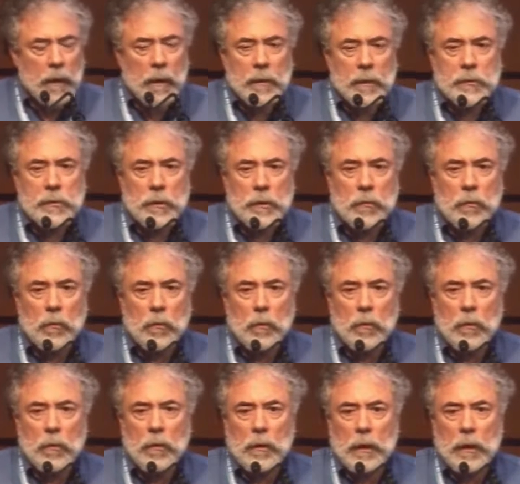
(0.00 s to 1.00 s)
So
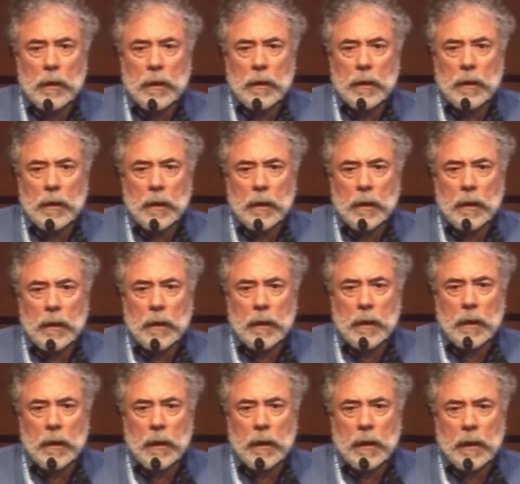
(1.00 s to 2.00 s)

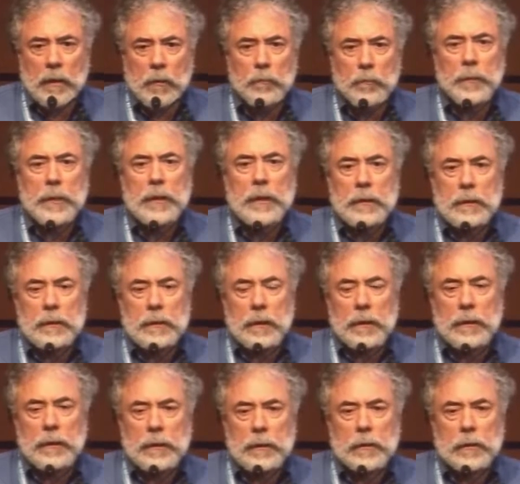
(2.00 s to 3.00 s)
I don't
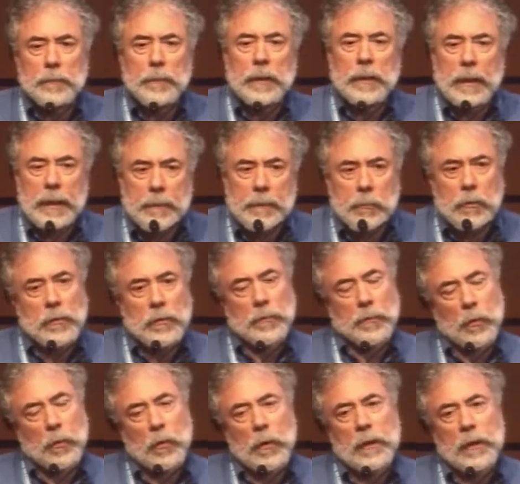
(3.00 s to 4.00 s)
need to belabor the
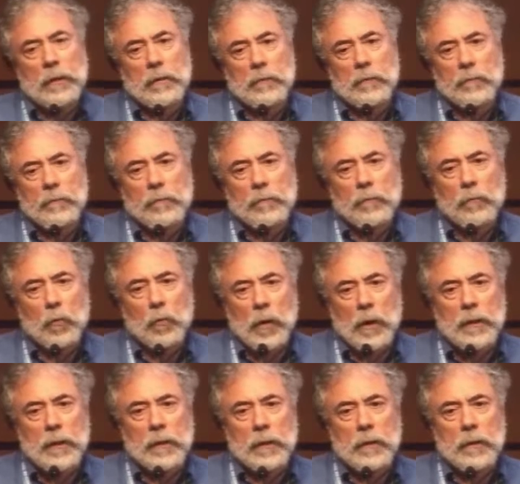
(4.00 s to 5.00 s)
point of
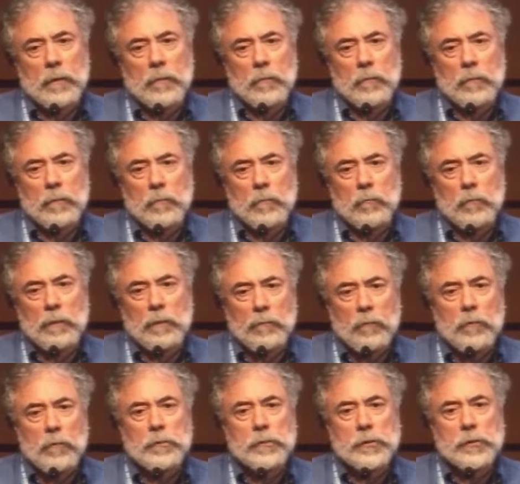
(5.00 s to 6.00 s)
what
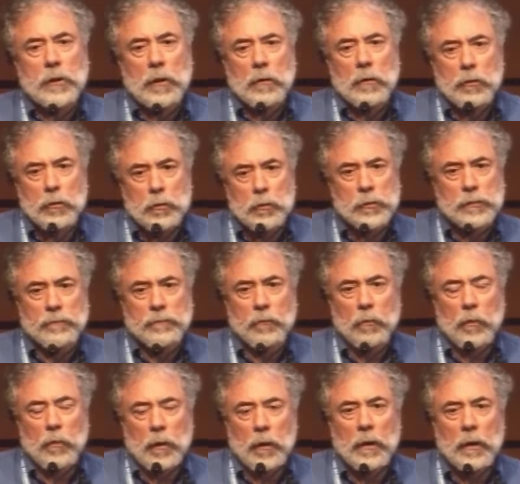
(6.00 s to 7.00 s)
rivers are used
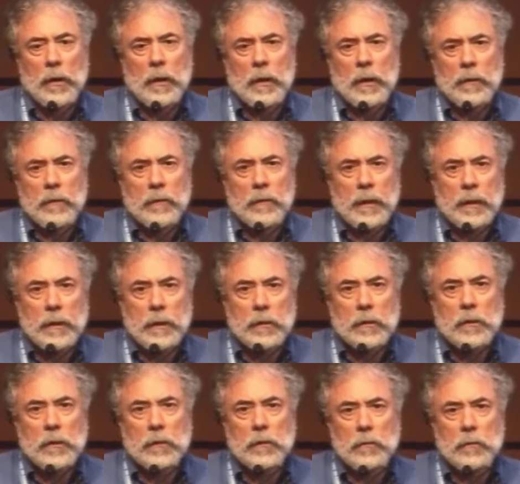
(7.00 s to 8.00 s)
for. They
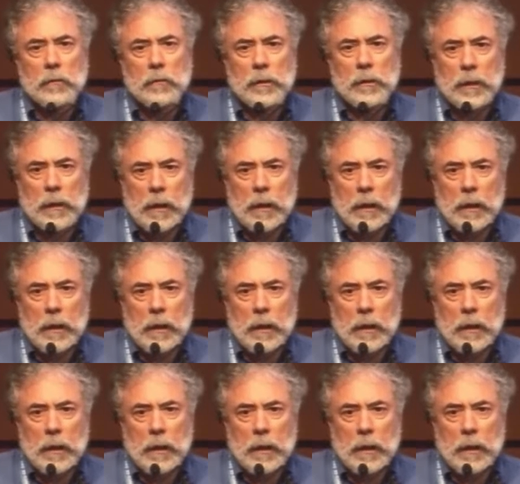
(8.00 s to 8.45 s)
include